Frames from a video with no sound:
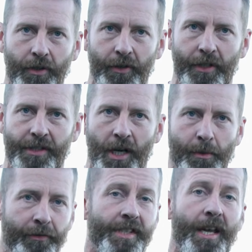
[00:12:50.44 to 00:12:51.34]
you've got the
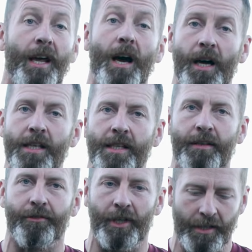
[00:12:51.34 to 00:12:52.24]
time, if you sat in a high
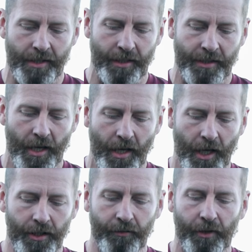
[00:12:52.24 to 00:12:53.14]
seat for instance,
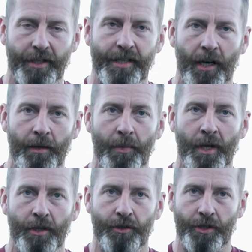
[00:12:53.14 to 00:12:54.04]
and you've got the time
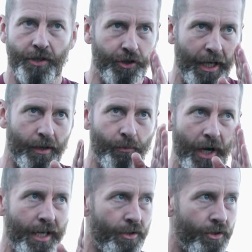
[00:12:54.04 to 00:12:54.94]
just to check the
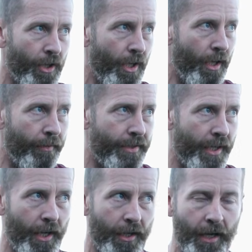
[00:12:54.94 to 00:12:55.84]
range of
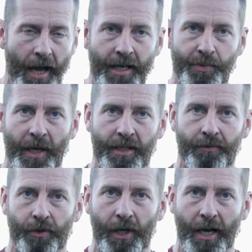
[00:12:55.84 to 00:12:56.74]
certain aspects
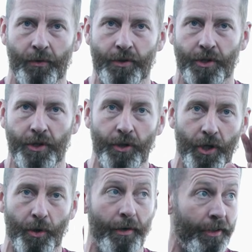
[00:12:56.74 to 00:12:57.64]
of the ground, so you
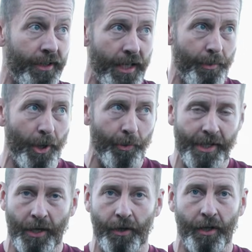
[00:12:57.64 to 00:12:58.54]
know if a deer
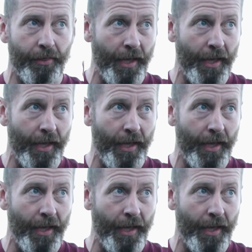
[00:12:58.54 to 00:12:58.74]
pops out at